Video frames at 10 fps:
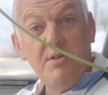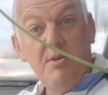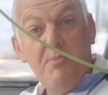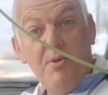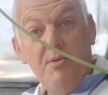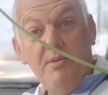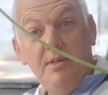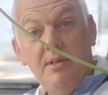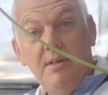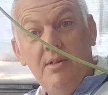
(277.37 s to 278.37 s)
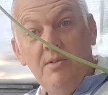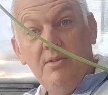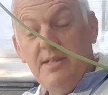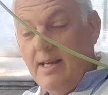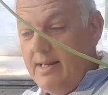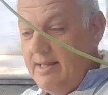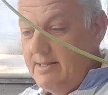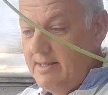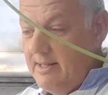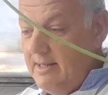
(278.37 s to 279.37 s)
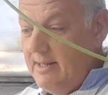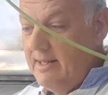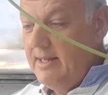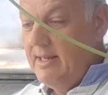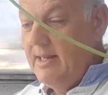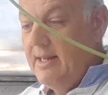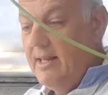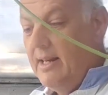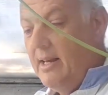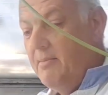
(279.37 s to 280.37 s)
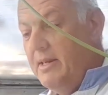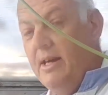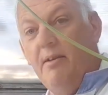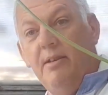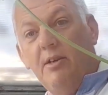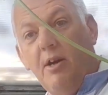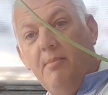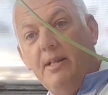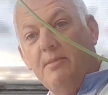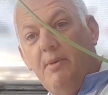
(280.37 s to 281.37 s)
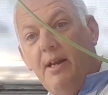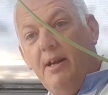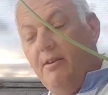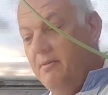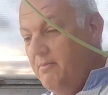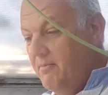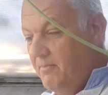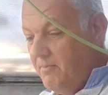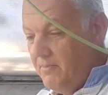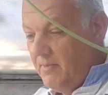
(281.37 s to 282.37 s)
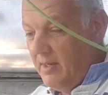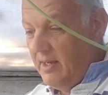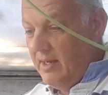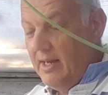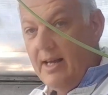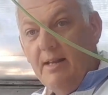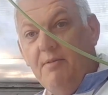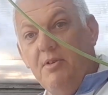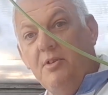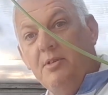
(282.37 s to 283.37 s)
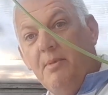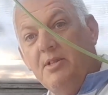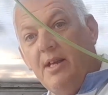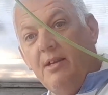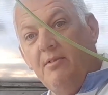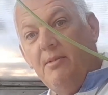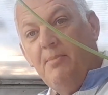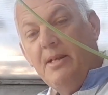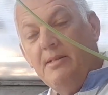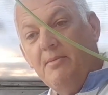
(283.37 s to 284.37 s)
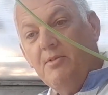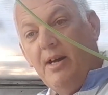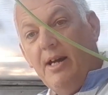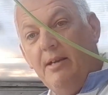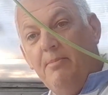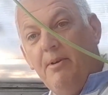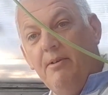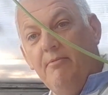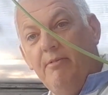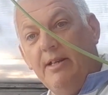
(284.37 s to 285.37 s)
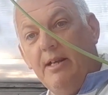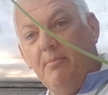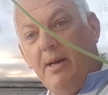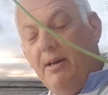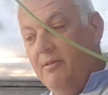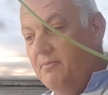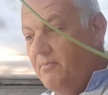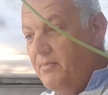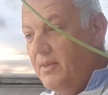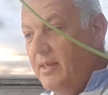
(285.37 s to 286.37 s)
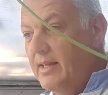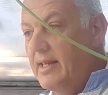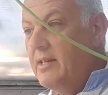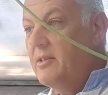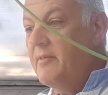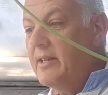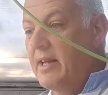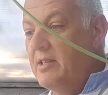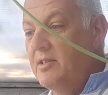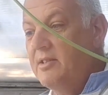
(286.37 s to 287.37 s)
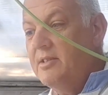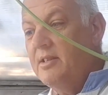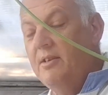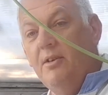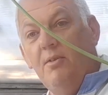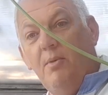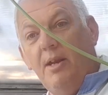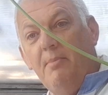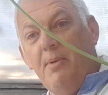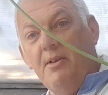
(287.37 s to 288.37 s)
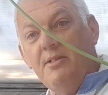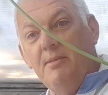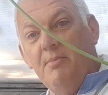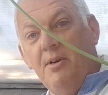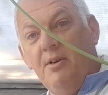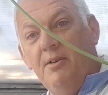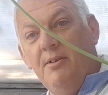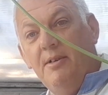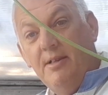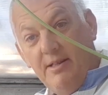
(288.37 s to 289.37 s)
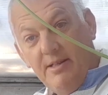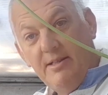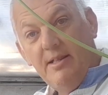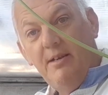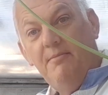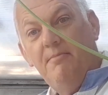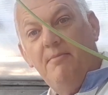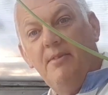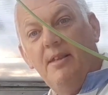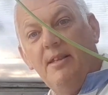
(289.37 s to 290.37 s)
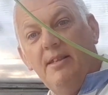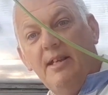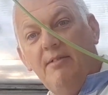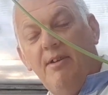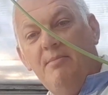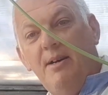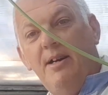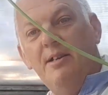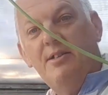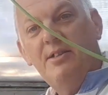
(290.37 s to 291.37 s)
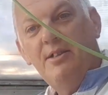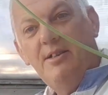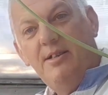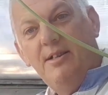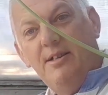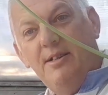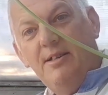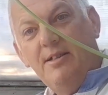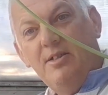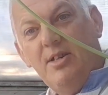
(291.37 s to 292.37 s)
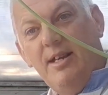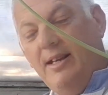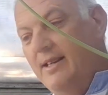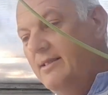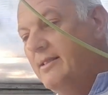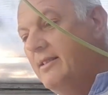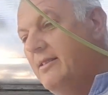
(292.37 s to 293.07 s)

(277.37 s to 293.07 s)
you prune your dahlias? Let me know in the comments below. And if you're new to my channel, then please subscribe, ring that bell, get notifications when I post some more. So thank you very much. Cheers.